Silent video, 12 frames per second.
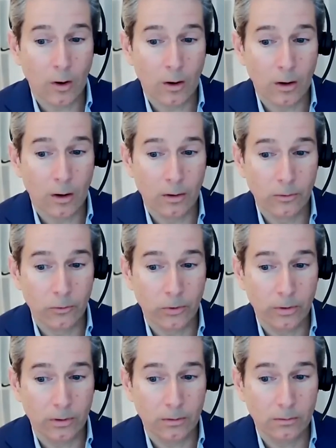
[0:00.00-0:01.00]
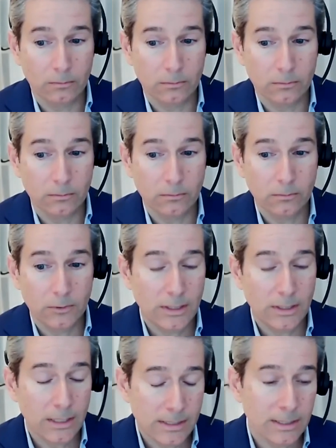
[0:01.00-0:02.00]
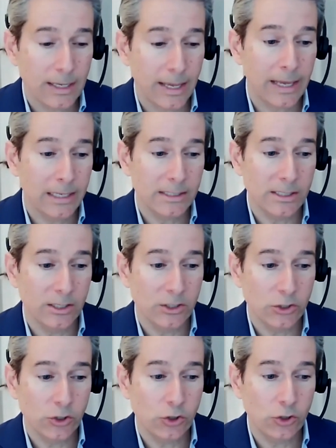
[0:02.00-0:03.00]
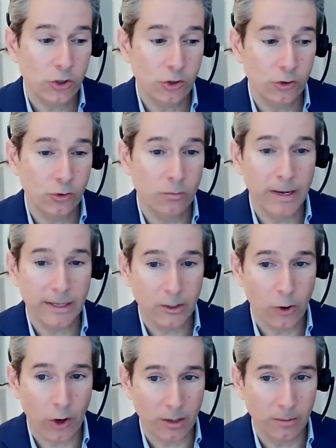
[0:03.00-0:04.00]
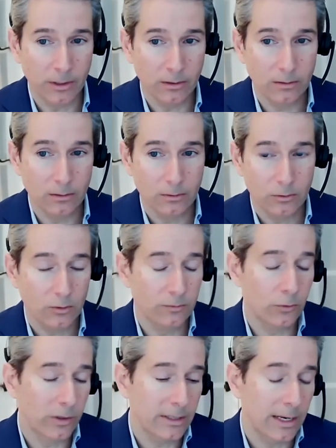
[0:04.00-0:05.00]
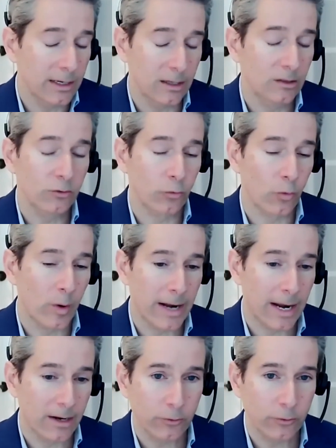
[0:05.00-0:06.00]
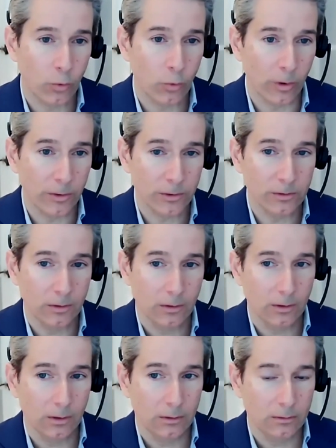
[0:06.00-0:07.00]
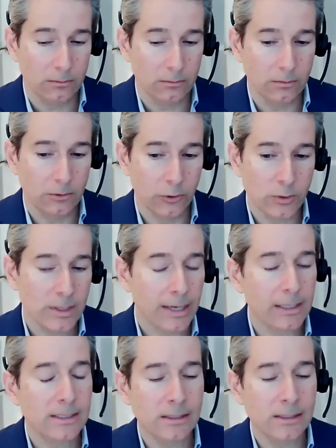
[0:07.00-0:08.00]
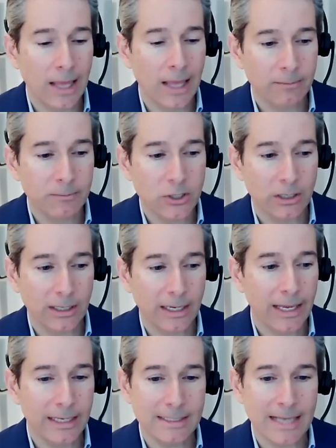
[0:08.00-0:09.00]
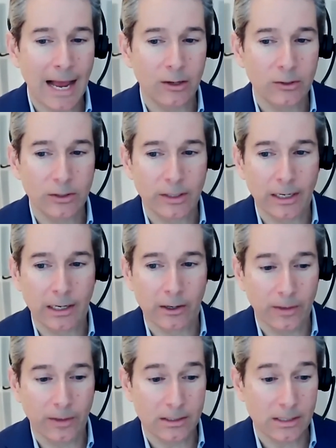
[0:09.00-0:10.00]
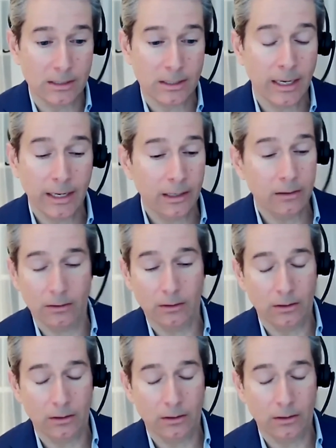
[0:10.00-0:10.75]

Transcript: are decent cases to make the argument to avoid getting thrown out of court. There's not a slam dunk case out there that says, hey,